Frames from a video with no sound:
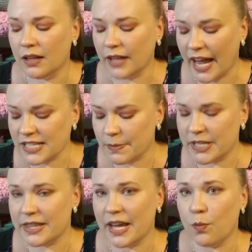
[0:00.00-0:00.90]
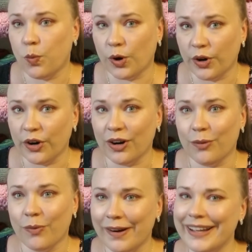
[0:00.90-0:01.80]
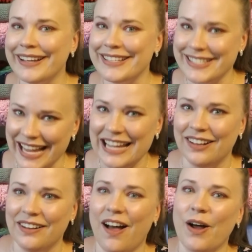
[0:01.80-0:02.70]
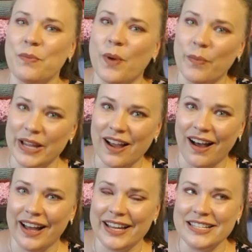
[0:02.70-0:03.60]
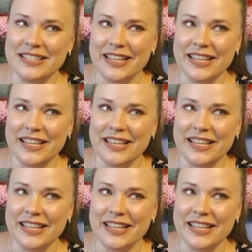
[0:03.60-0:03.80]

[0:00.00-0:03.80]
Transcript: Last month they were running a sale on what we got